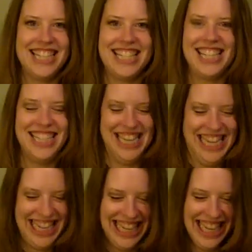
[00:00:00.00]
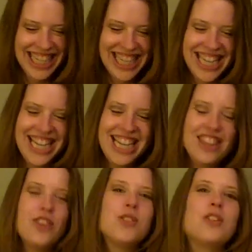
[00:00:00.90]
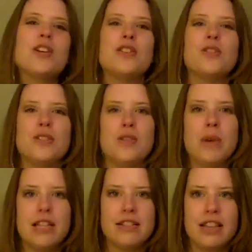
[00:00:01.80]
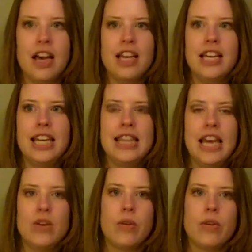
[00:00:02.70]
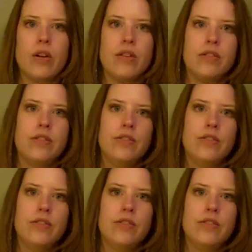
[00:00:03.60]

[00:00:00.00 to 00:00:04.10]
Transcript: That's it. Those are the ones. In that order.